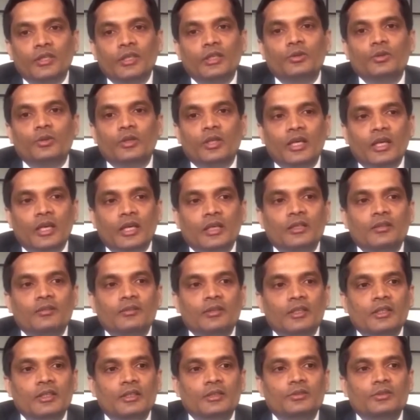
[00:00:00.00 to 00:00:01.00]

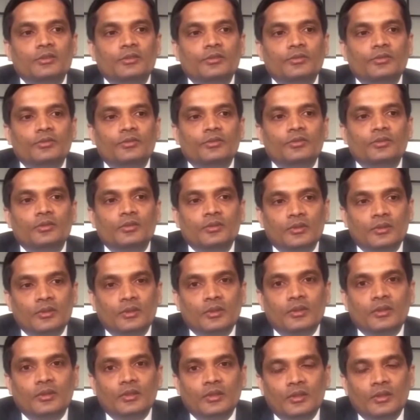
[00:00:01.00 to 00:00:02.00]
Osteoporosis needs treatment,
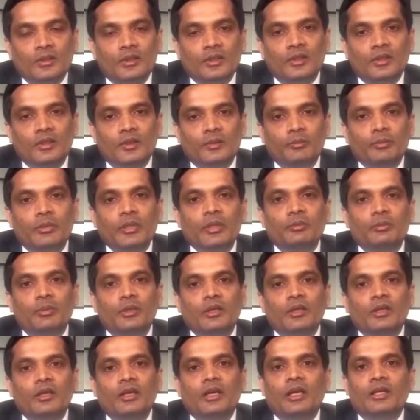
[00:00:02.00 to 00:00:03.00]
but fracture
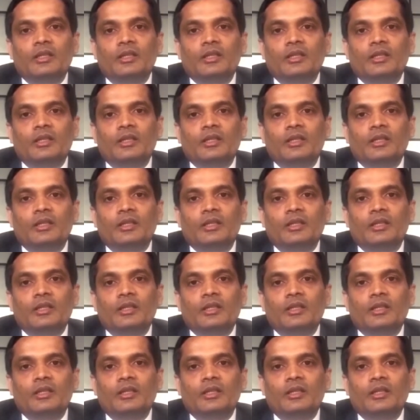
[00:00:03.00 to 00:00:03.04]
treatment